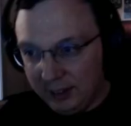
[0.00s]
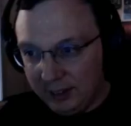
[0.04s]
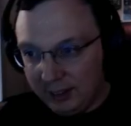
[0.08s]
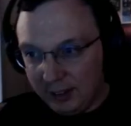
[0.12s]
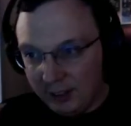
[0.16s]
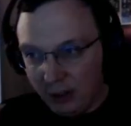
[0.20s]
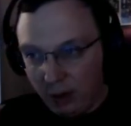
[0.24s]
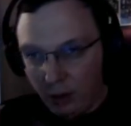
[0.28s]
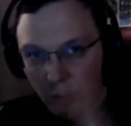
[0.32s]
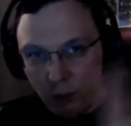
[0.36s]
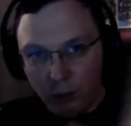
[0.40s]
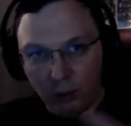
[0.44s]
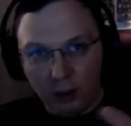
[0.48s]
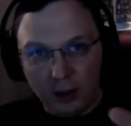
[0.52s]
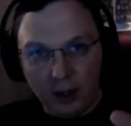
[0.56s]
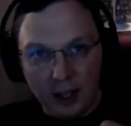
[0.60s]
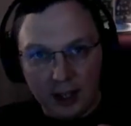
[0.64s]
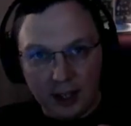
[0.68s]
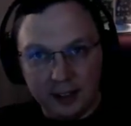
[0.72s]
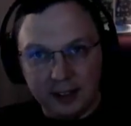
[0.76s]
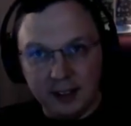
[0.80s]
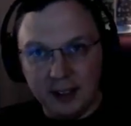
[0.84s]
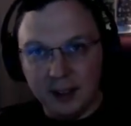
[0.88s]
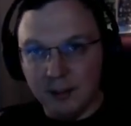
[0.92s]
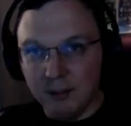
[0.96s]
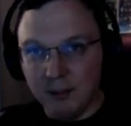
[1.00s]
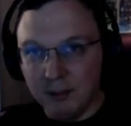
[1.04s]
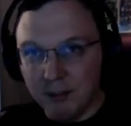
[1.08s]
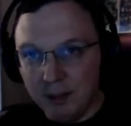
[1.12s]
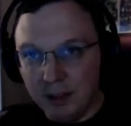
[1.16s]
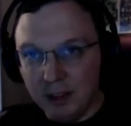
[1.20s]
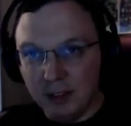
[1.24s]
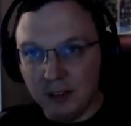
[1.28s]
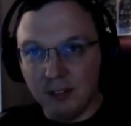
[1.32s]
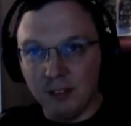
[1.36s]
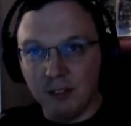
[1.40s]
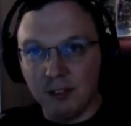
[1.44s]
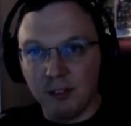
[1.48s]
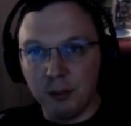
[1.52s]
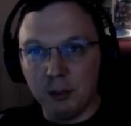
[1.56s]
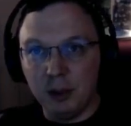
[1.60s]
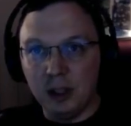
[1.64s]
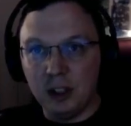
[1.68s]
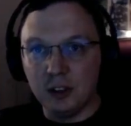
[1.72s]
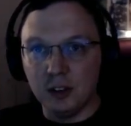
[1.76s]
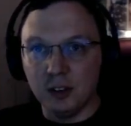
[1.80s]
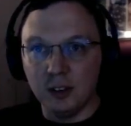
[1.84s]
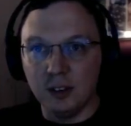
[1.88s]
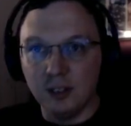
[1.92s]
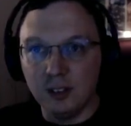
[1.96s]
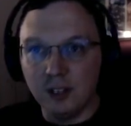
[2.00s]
the whole goddamn piece of information.